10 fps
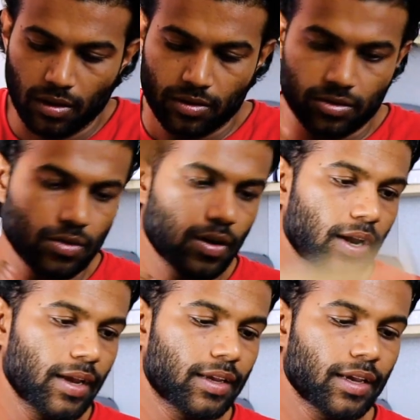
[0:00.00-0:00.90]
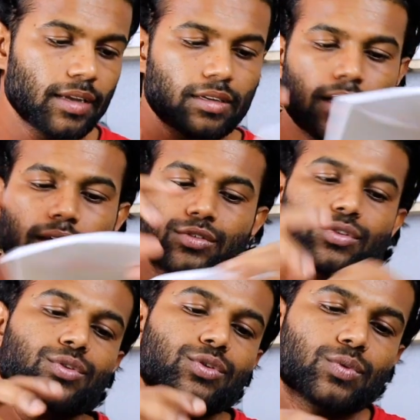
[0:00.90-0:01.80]
So I get, as
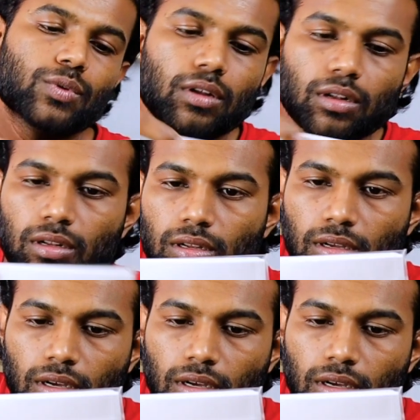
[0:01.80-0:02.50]
usual,